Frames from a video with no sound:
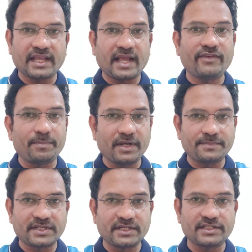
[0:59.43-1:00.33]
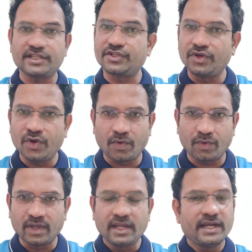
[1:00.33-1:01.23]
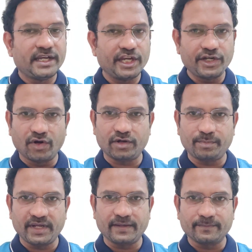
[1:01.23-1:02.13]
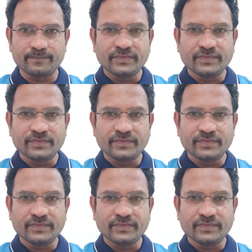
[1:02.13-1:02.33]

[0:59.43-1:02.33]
they have epilepsy disease. No, need not be.